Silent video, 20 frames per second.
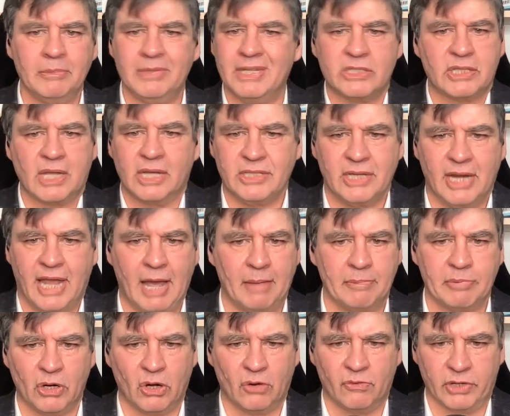This doesn't
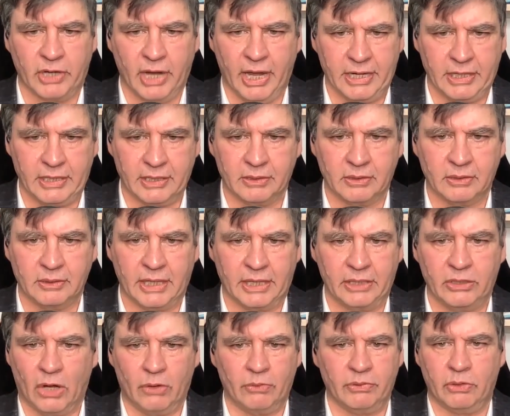happen overnight.
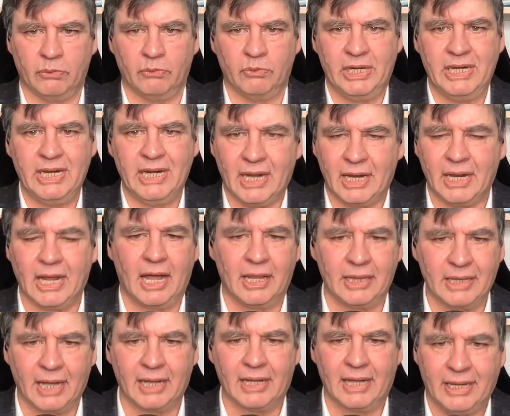You know, we need
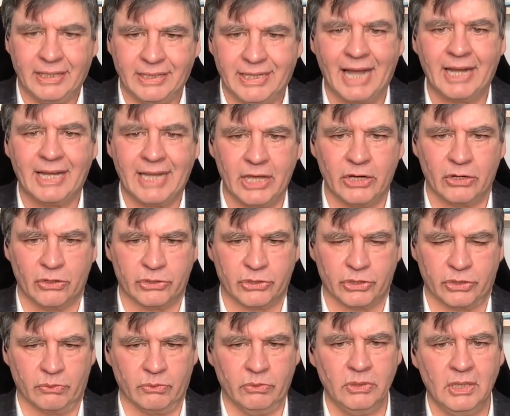a decade or
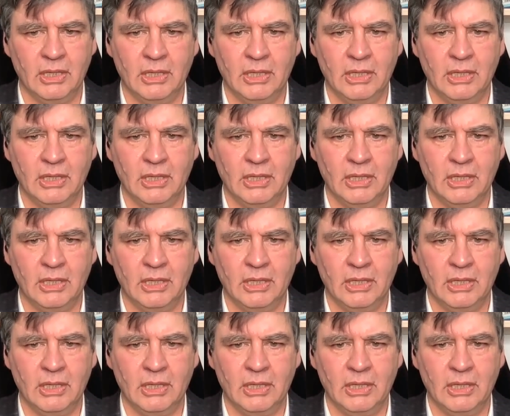two.